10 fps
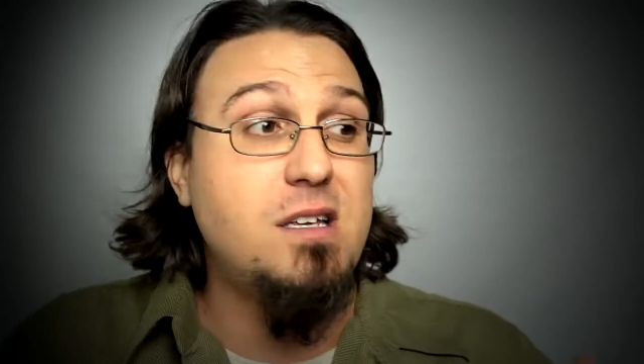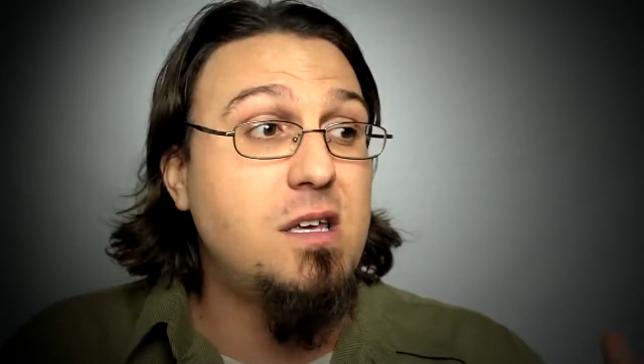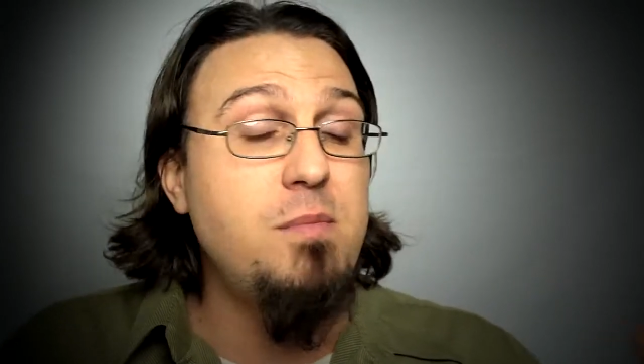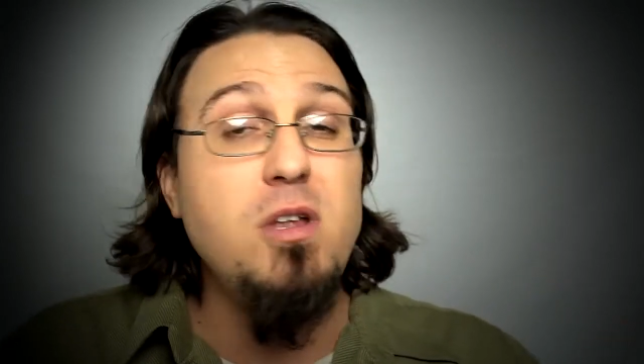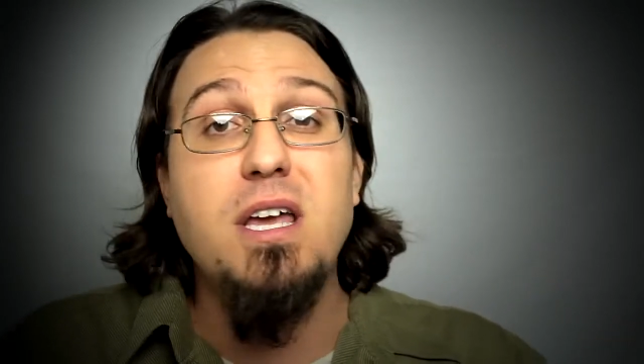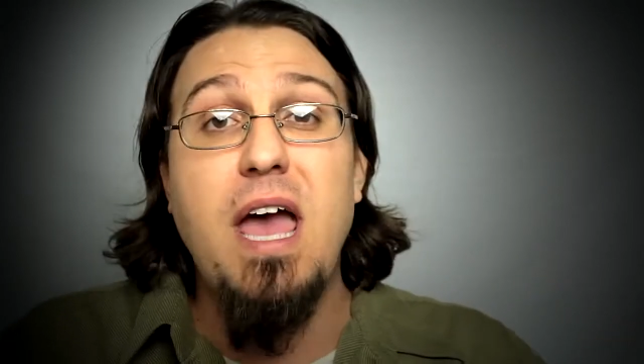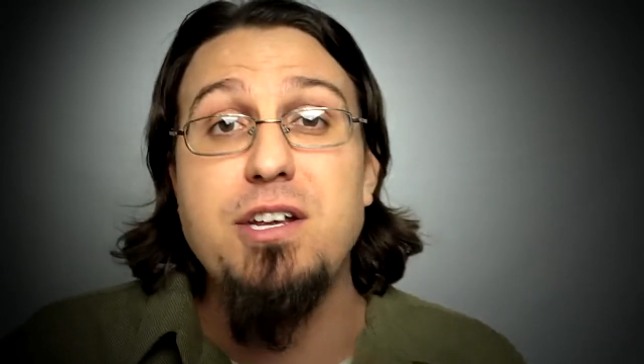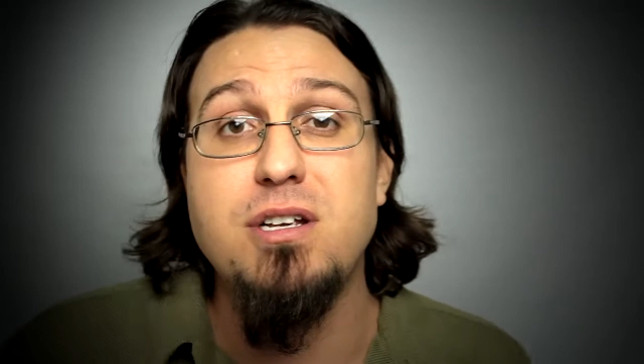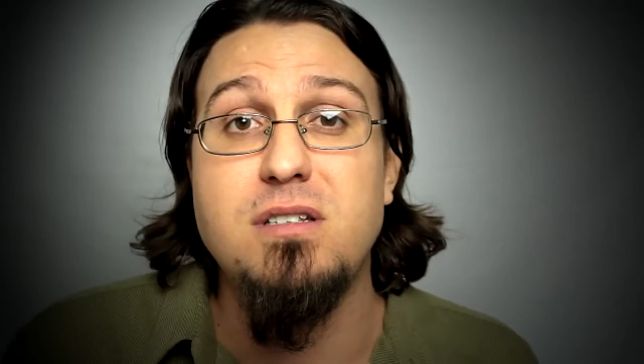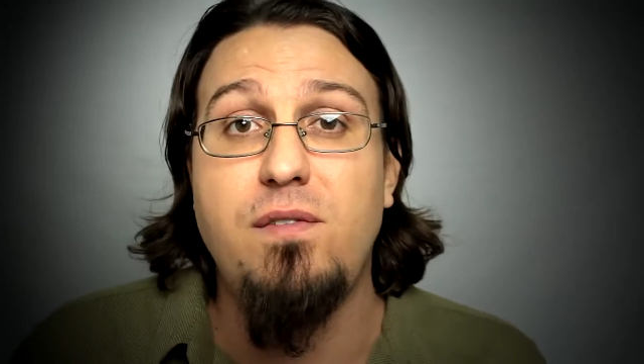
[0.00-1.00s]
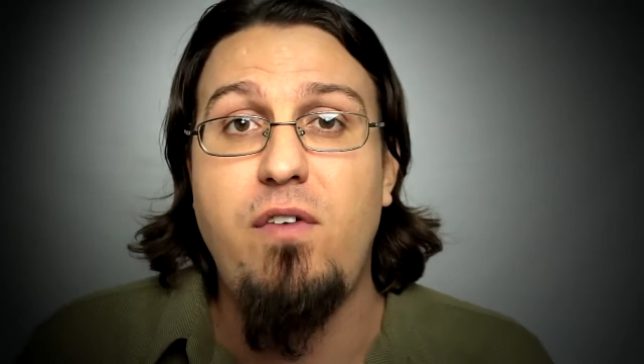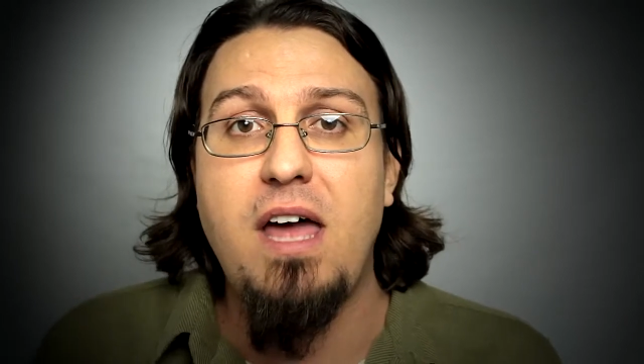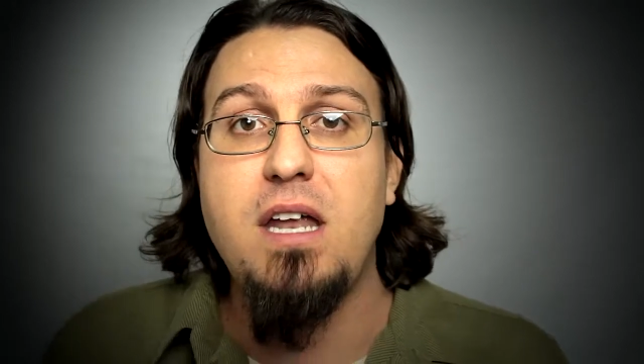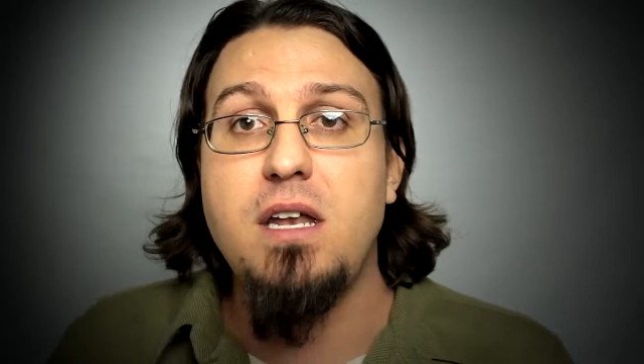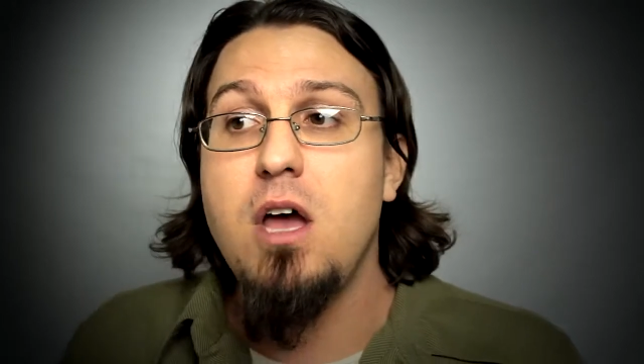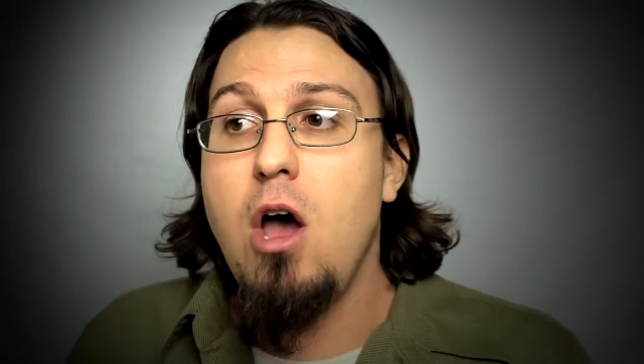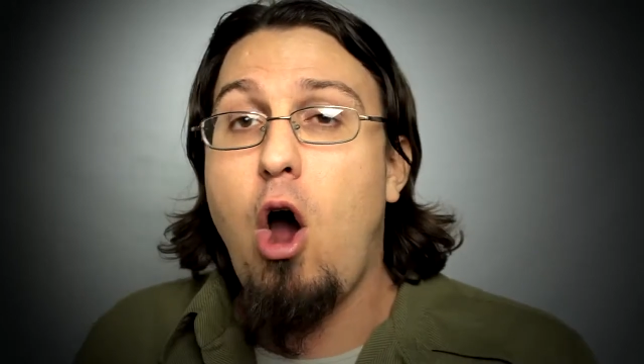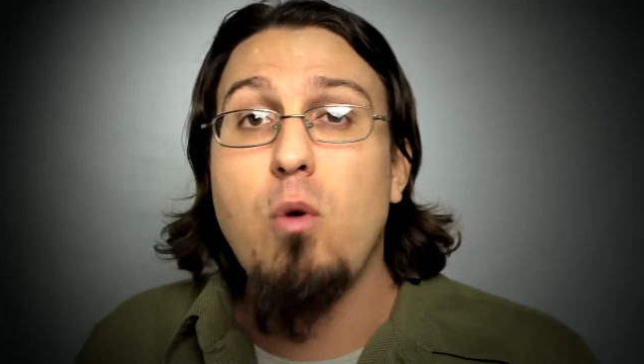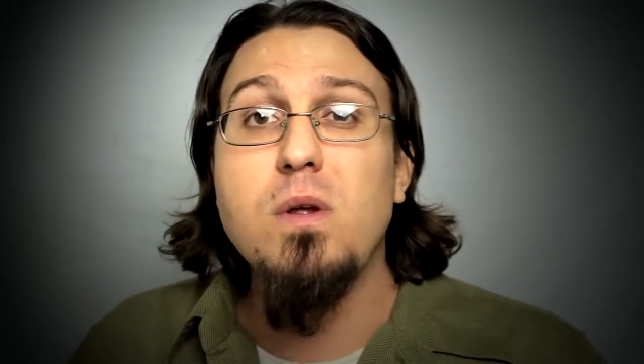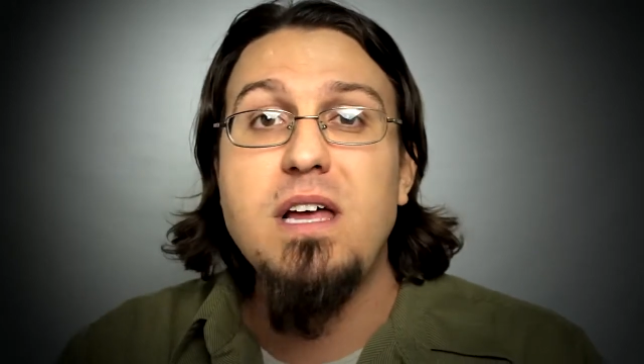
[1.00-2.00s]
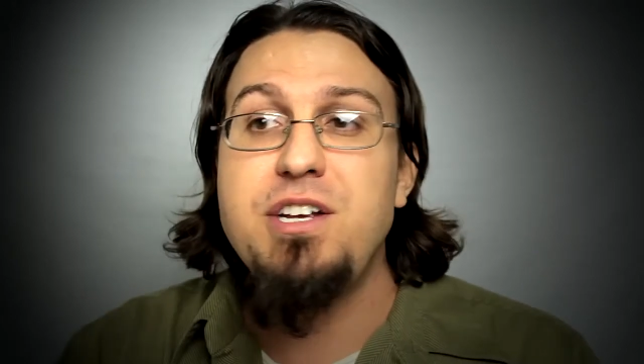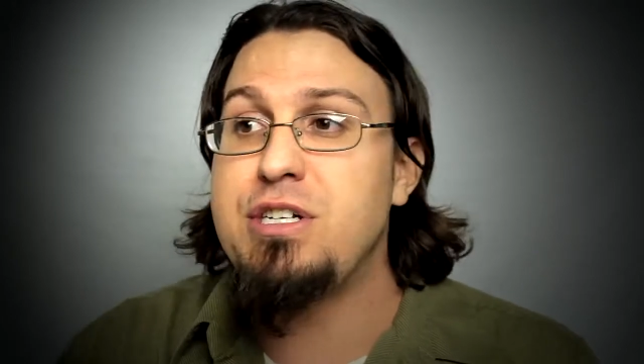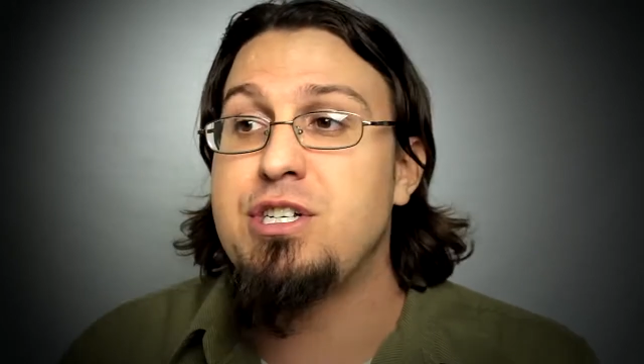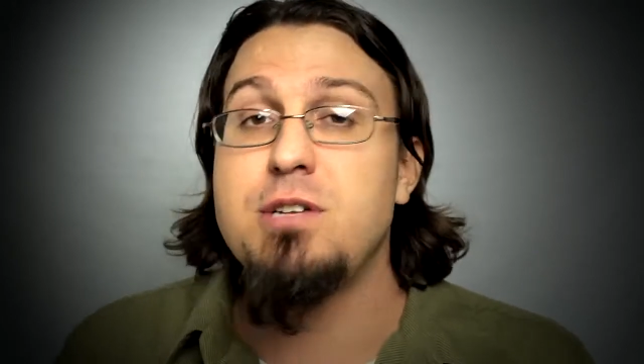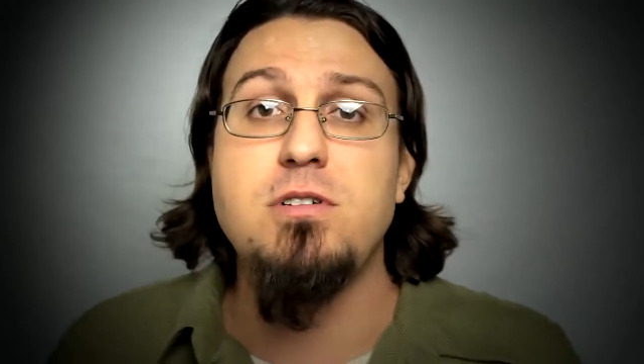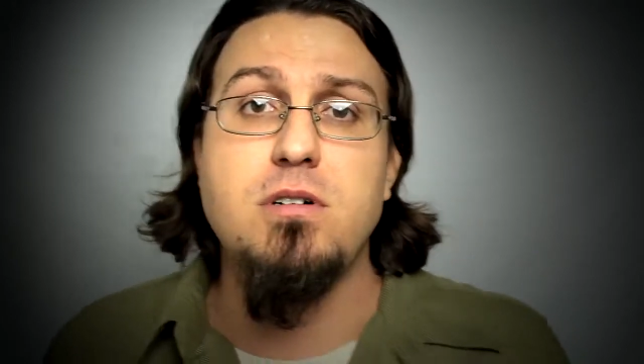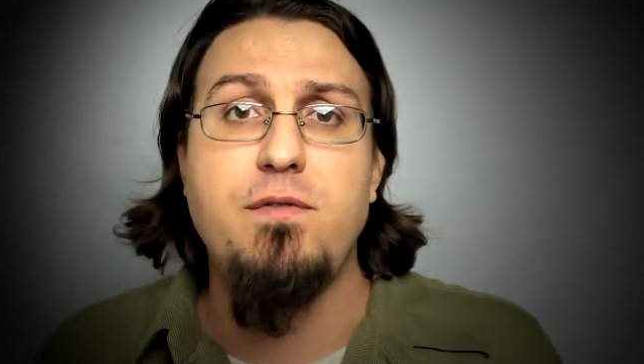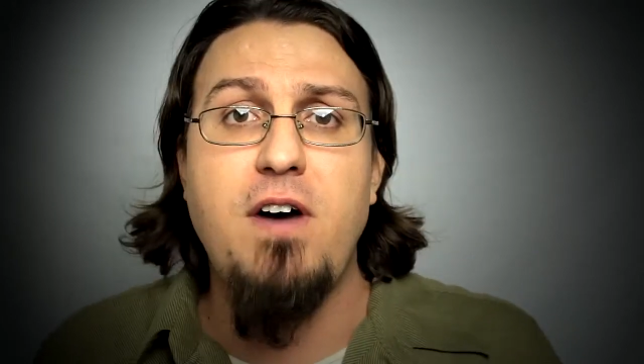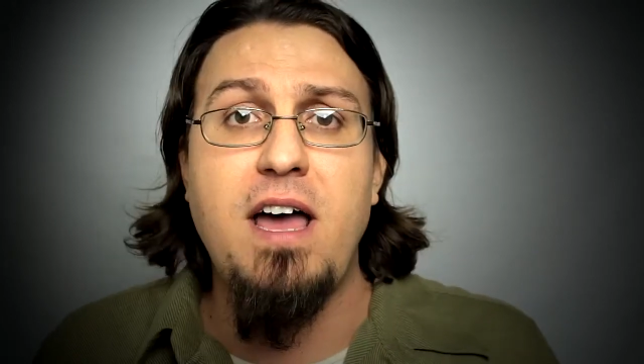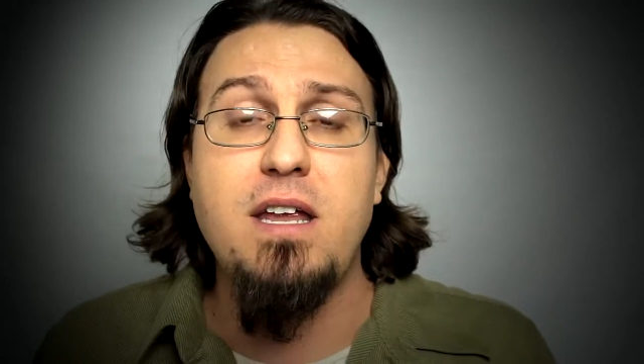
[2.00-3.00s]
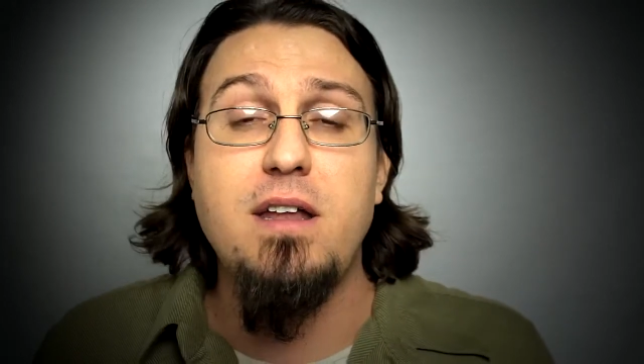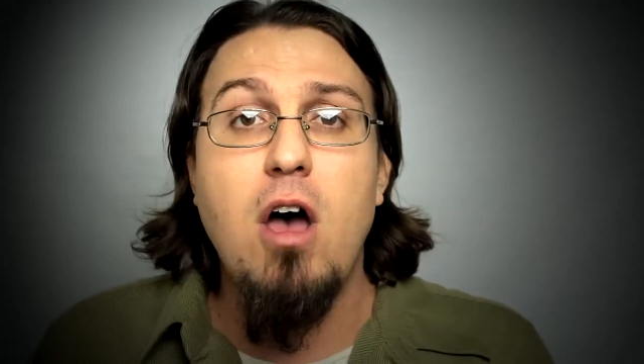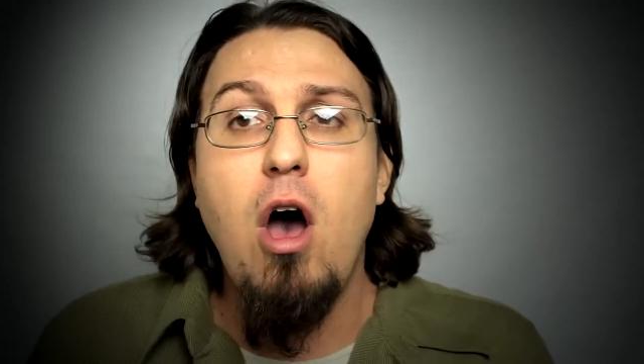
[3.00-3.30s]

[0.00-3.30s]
communication's divided, our relationships are divided,